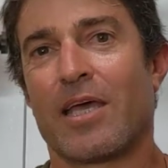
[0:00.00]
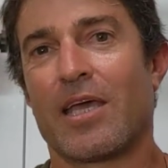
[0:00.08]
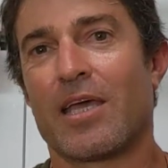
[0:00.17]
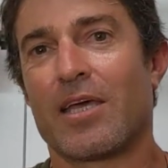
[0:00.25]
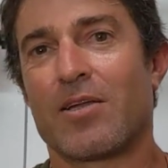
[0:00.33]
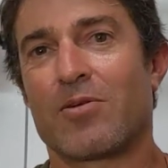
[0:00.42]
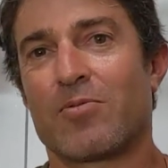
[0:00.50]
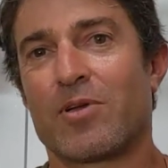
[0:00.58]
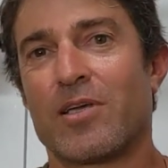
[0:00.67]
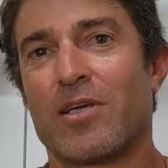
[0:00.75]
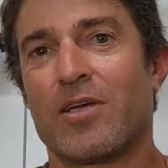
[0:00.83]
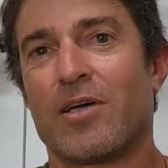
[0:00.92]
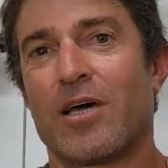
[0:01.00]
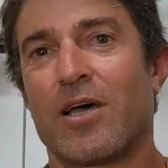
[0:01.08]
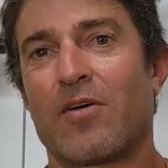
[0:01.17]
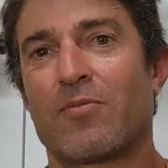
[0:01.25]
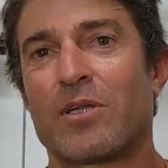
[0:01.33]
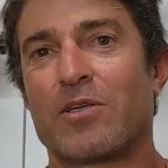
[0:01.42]
And we
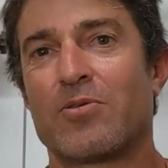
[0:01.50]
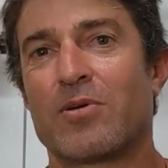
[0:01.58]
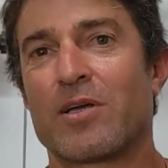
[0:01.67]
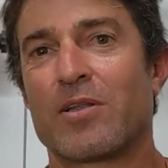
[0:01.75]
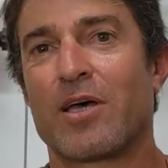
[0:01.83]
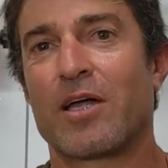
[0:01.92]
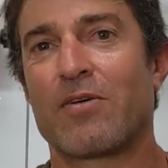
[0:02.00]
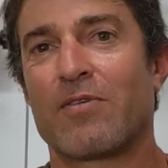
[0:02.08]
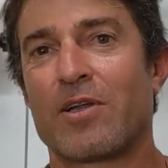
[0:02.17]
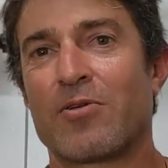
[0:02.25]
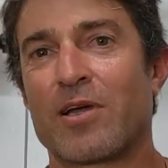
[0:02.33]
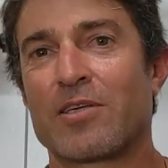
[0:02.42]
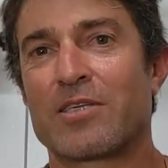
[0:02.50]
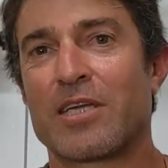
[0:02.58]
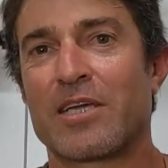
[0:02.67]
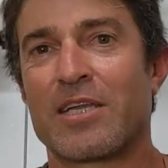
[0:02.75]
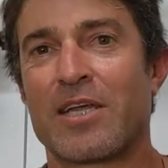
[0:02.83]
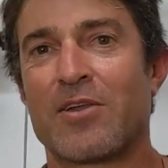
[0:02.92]
have been doing a lot of
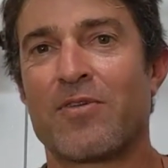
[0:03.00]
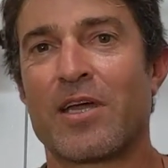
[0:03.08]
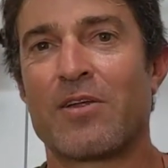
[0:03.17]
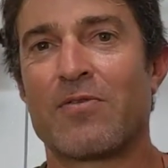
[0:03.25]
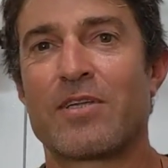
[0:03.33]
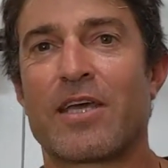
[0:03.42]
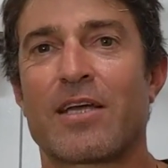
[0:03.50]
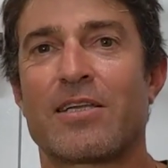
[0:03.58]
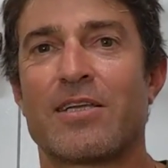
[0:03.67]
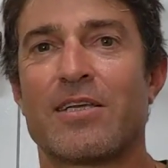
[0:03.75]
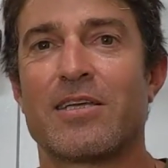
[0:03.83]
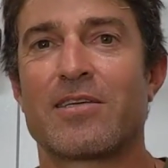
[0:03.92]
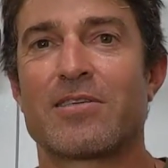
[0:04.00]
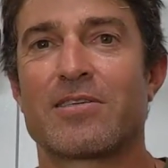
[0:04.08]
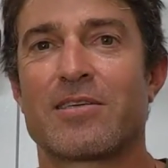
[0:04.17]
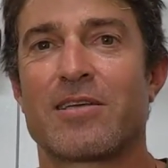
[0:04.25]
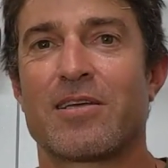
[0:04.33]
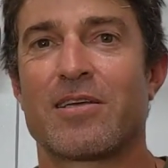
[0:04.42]
interesting and innovative techniques.